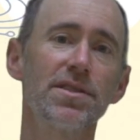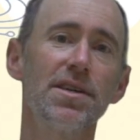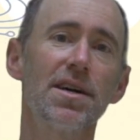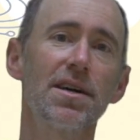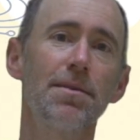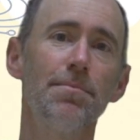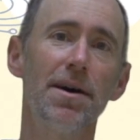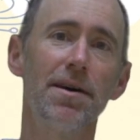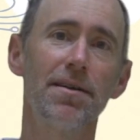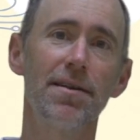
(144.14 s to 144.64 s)

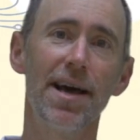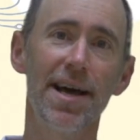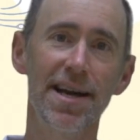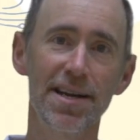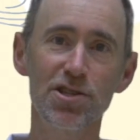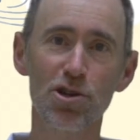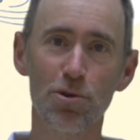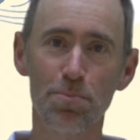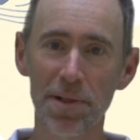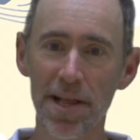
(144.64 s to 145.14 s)
talk about
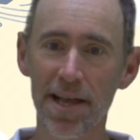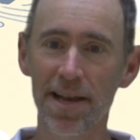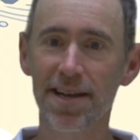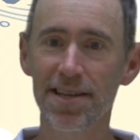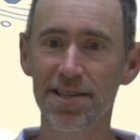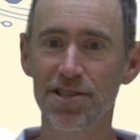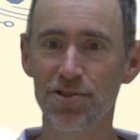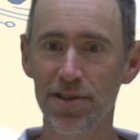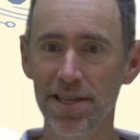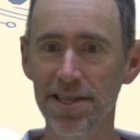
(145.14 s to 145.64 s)
exoplanet
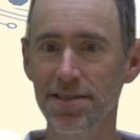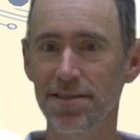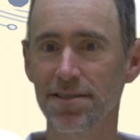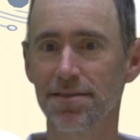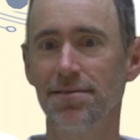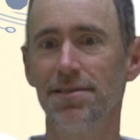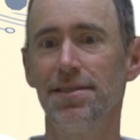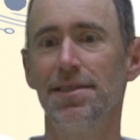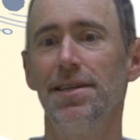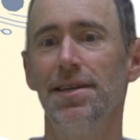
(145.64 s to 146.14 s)
constraints.